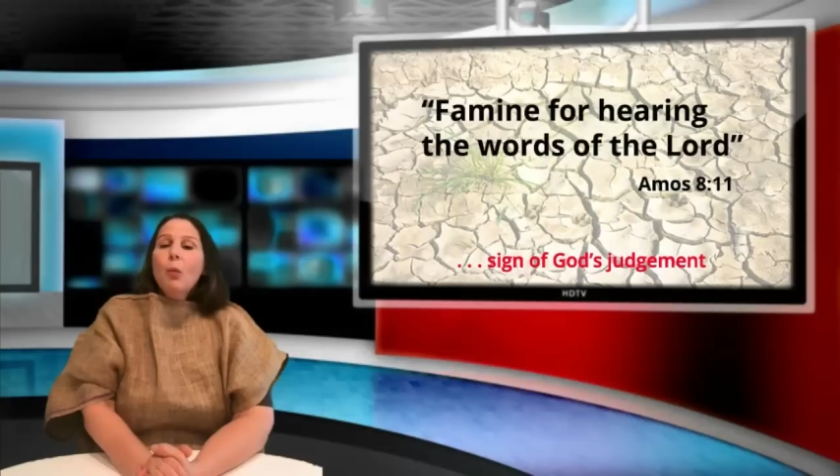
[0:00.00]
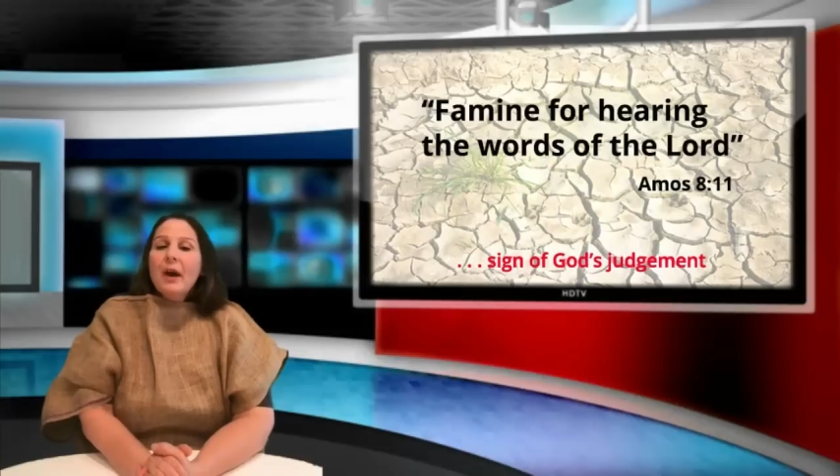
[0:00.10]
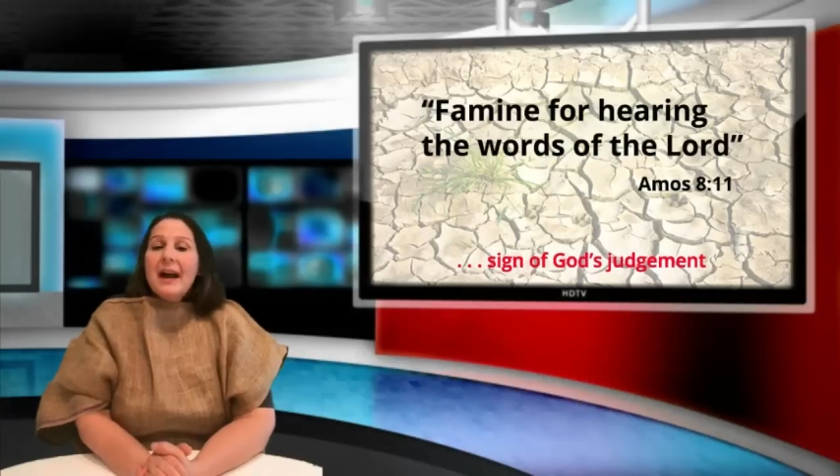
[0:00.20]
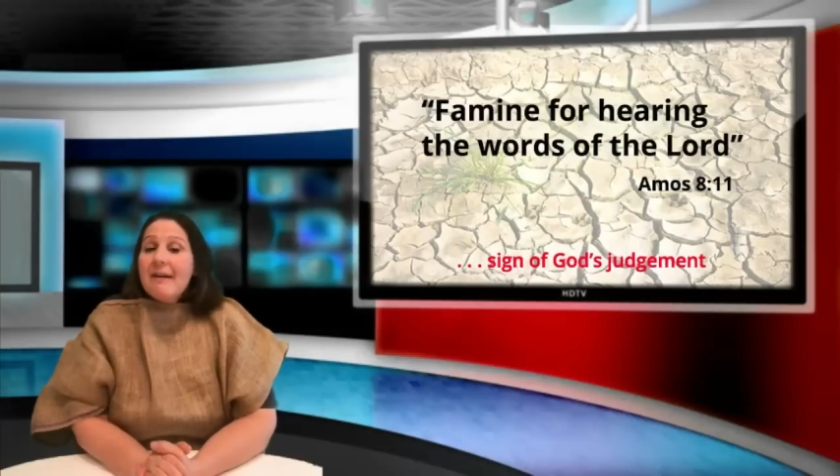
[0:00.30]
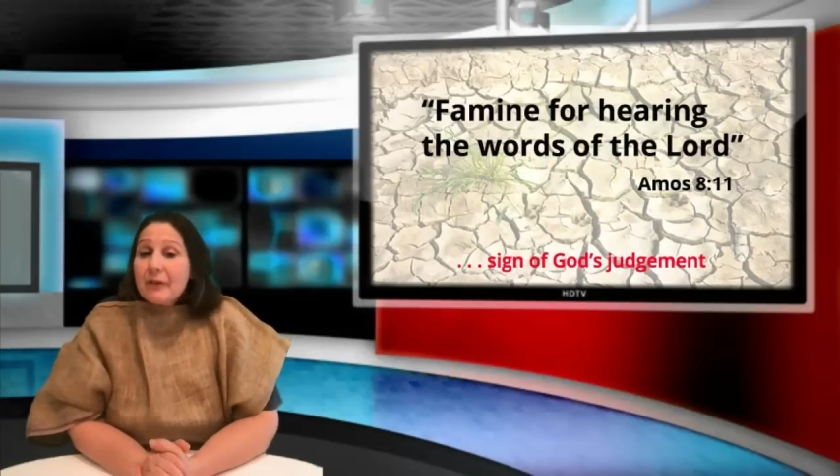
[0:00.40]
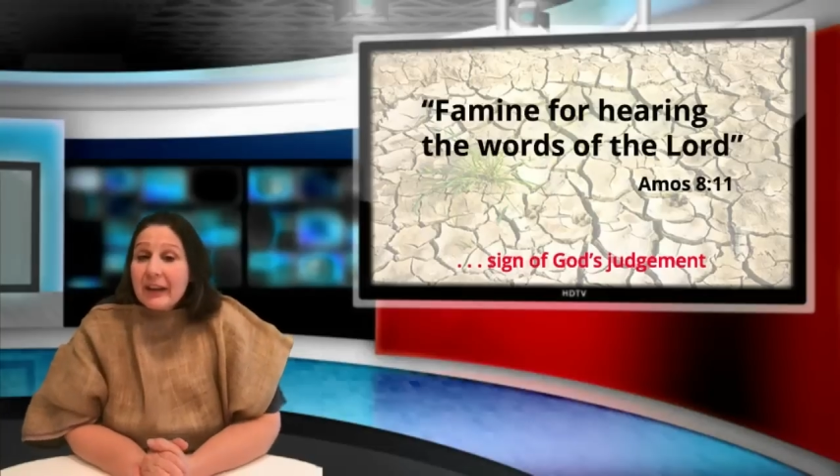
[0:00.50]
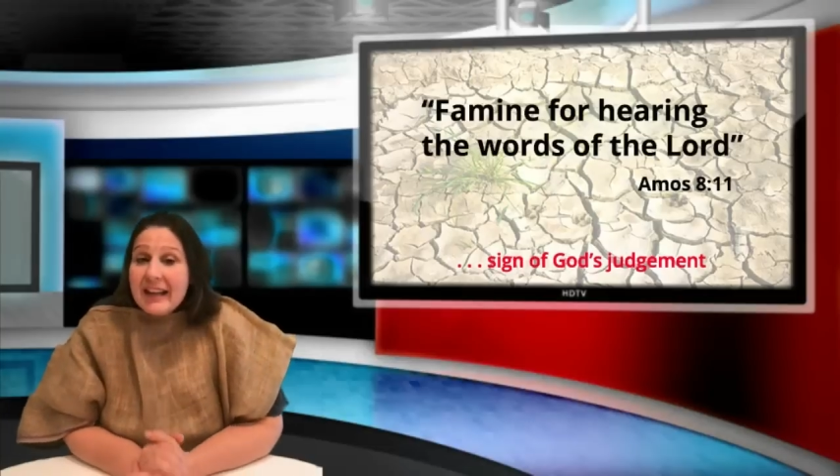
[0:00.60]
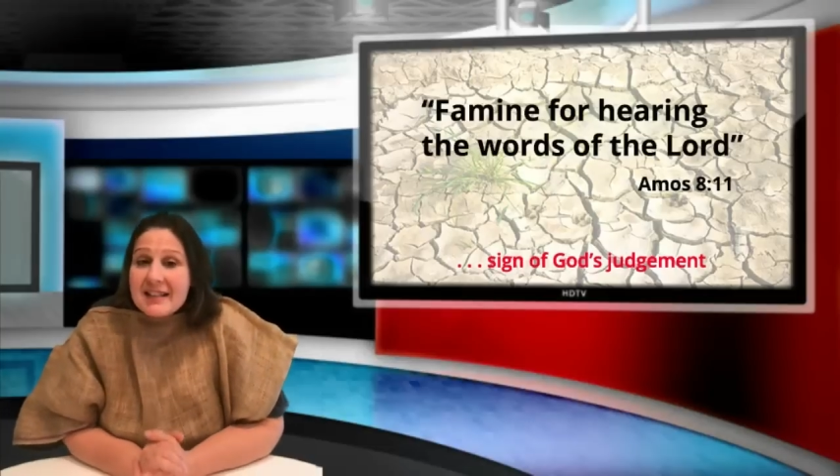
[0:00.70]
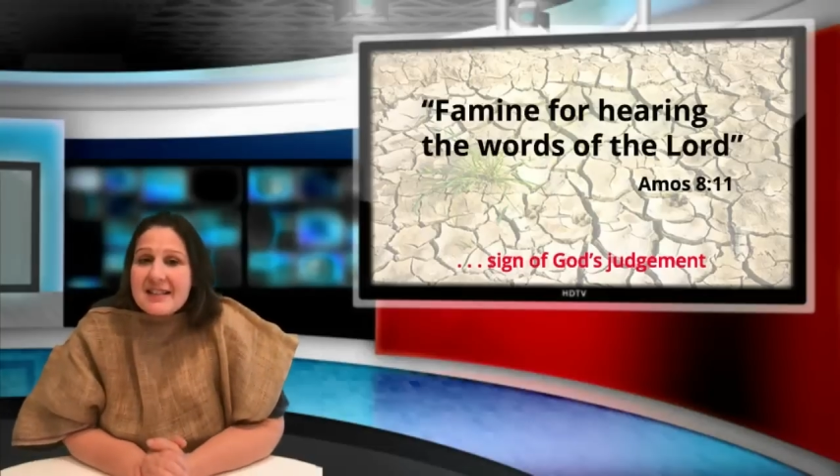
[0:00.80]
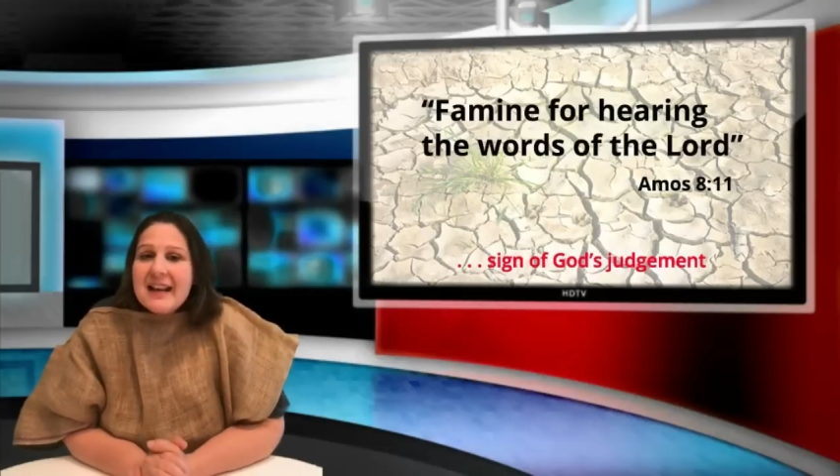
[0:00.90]
Whatever
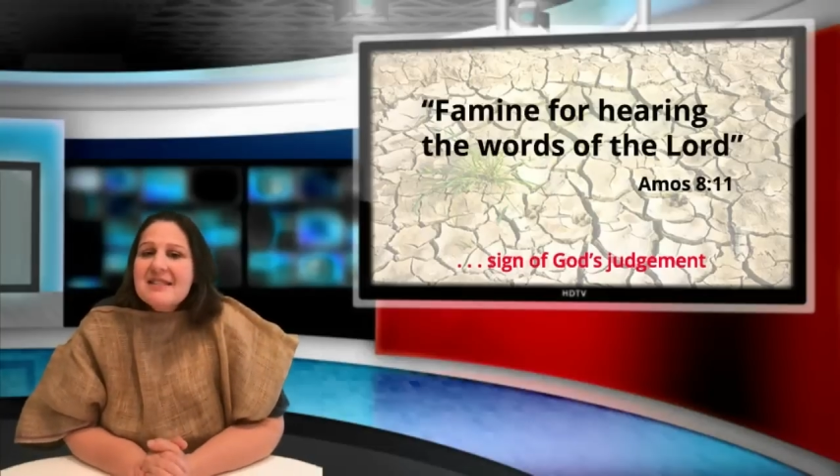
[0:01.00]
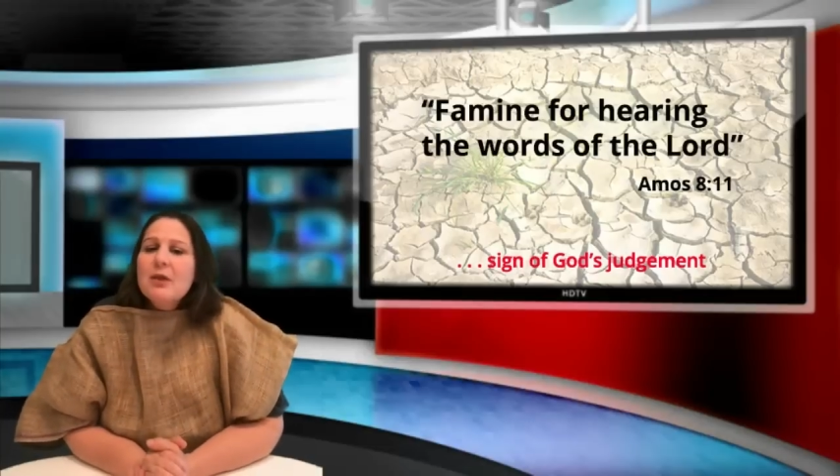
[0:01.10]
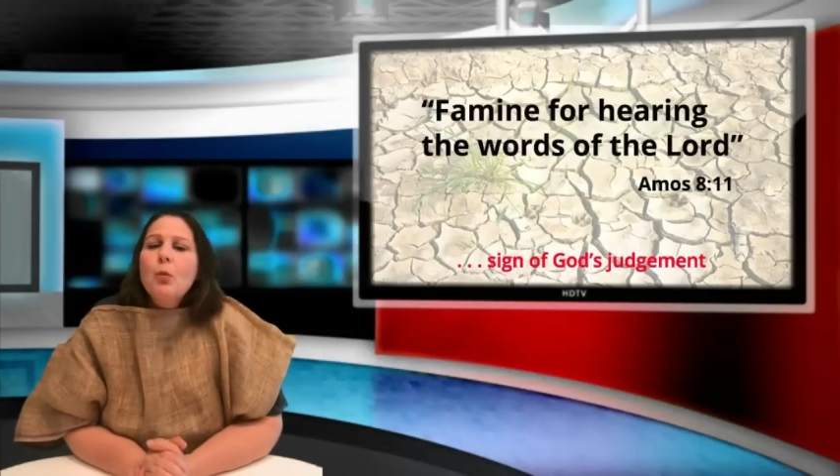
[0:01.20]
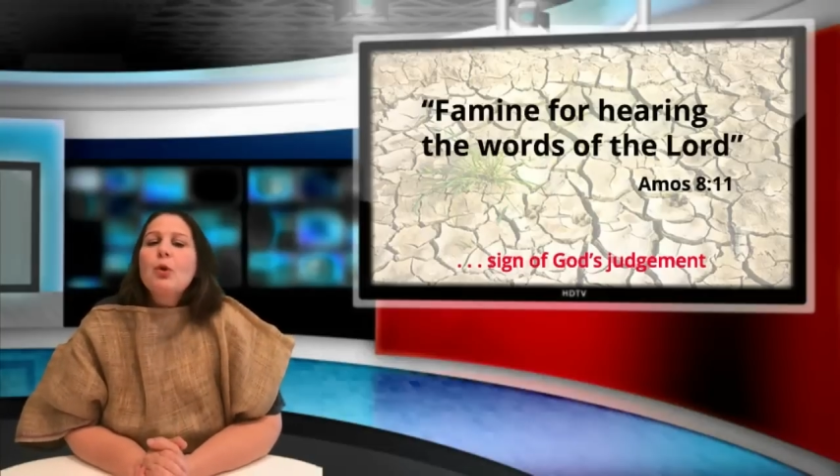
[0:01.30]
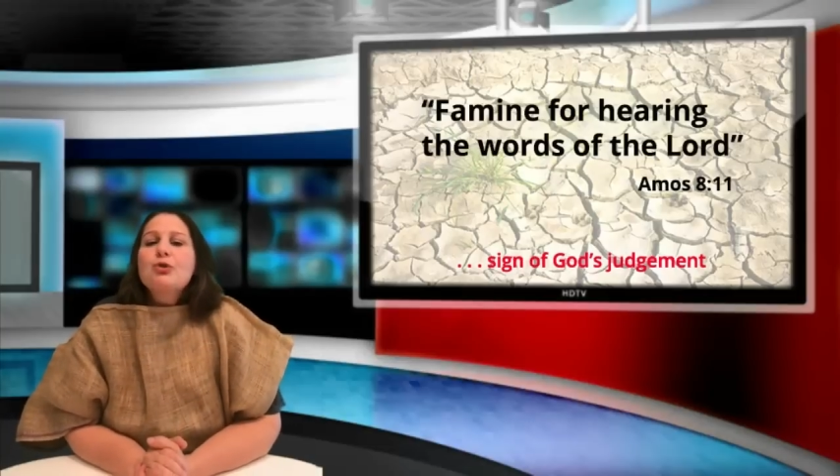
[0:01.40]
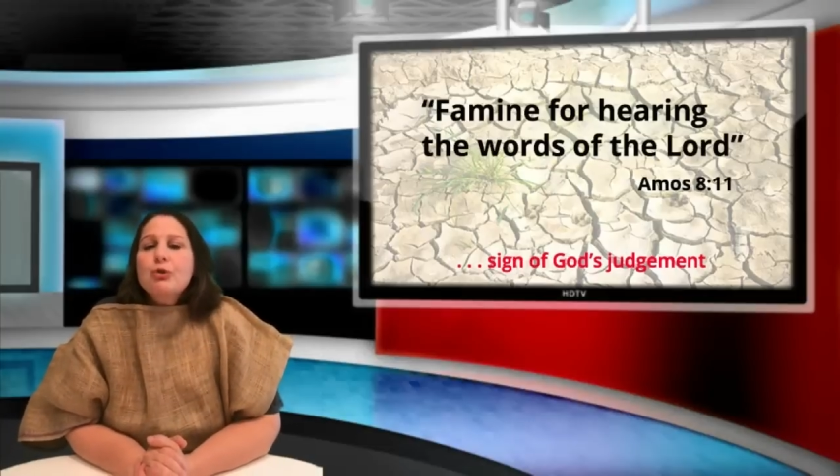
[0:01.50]
he says, it will